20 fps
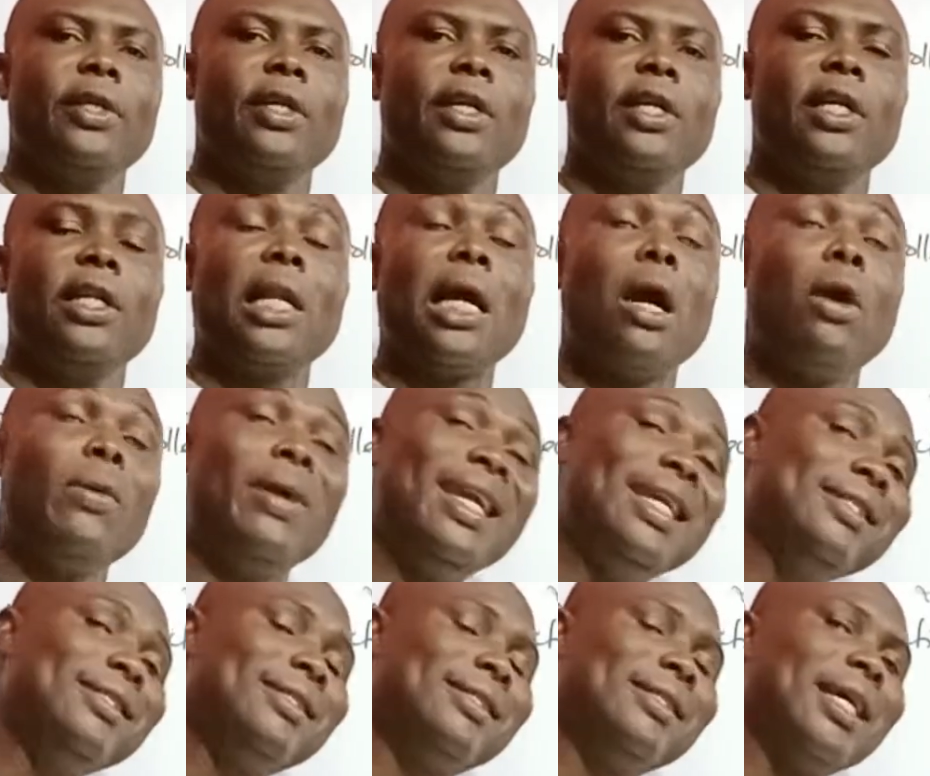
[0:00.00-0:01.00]
Now, in
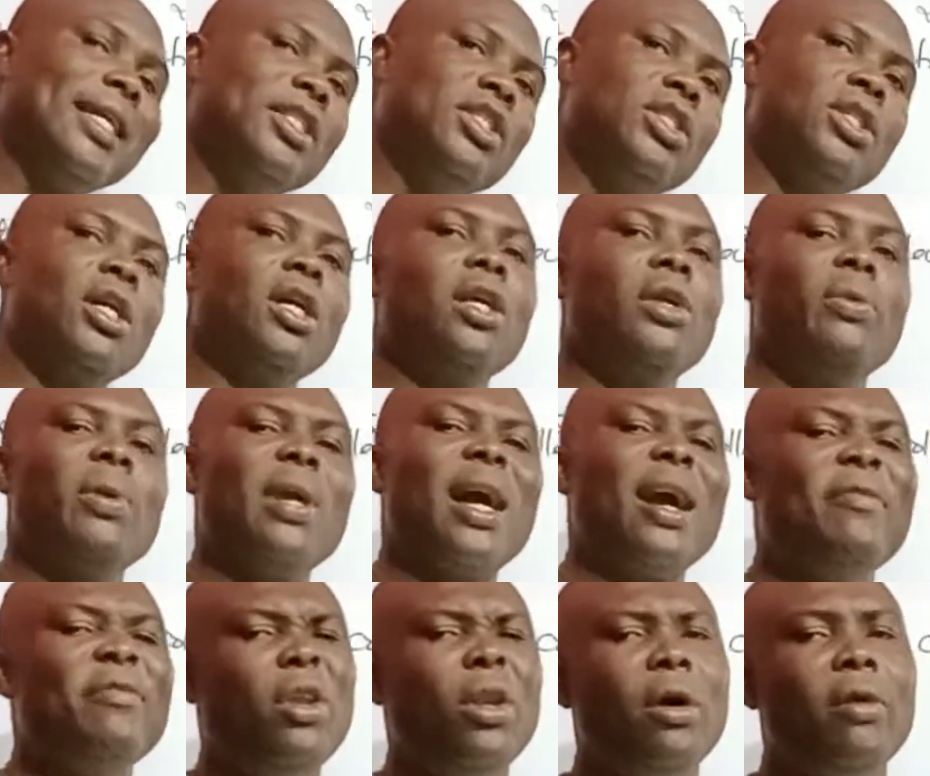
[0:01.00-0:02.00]
set theory, we have a
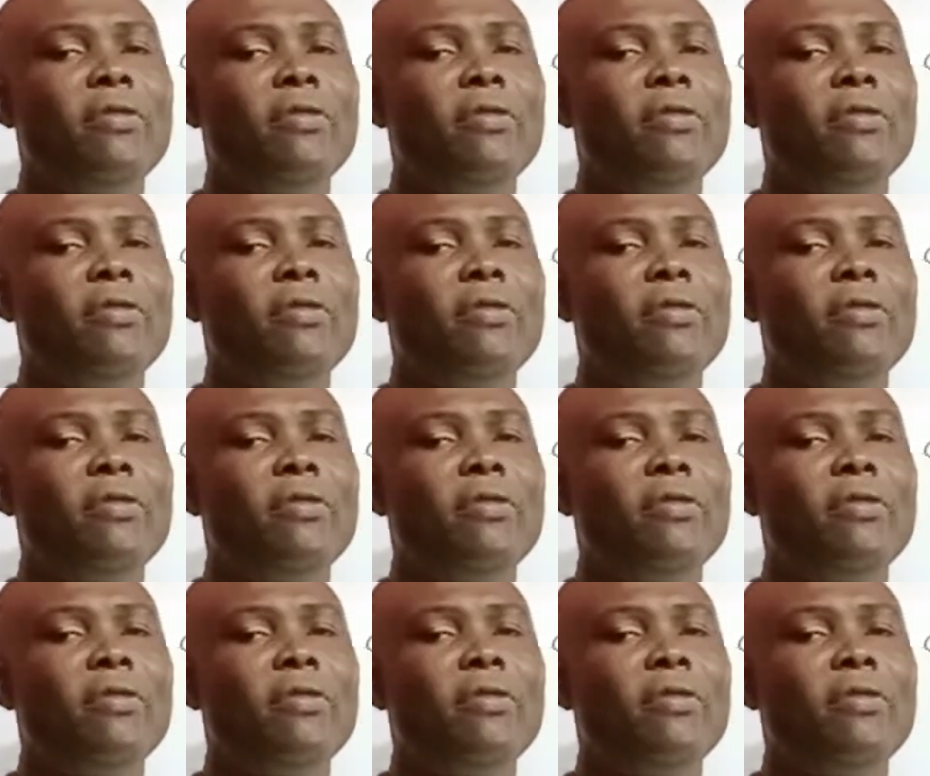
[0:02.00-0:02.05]
lot of